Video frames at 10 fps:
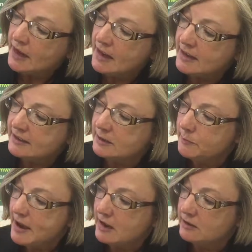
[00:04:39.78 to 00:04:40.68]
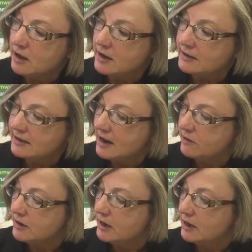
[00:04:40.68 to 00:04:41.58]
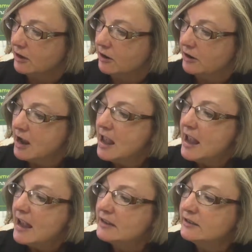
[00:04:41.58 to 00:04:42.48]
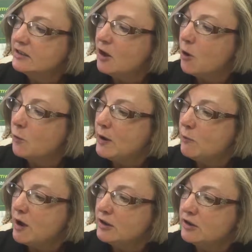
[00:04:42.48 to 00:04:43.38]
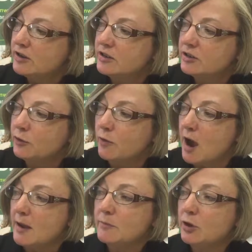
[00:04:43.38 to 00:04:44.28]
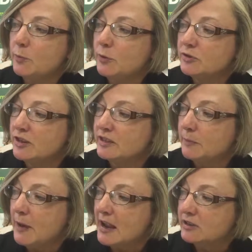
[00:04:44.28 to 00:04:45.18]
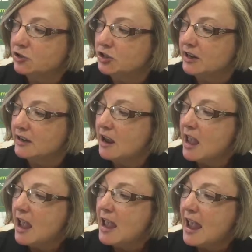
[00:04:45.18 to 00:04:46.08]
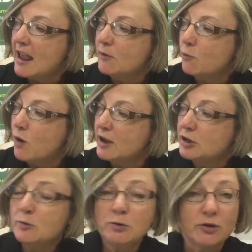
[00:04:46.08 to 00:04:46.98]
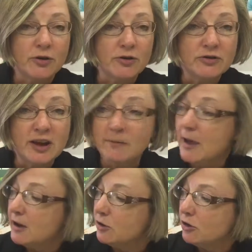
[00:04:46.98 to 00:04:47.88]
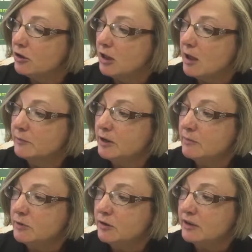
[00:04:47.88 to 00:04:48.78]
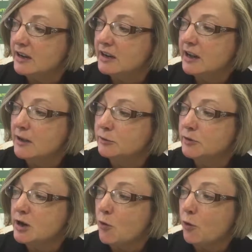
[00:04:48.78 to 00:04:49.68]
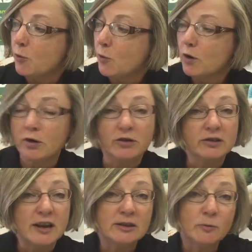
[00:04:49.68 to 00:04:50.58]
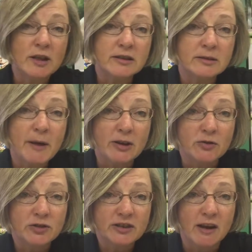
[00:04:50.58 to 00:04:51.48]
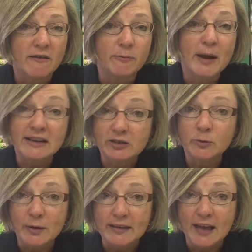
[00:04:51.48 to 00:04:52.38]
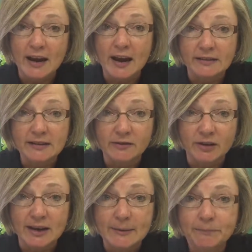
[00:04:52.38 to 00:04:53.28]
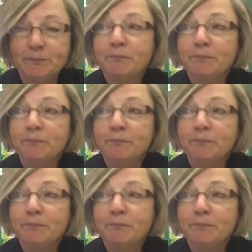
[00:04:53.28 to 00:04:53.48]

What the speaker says: and expand on it down here. And so we want you to describe your participation and what you learned about your club, community, country, or world, as well as about yourself by doing that activity.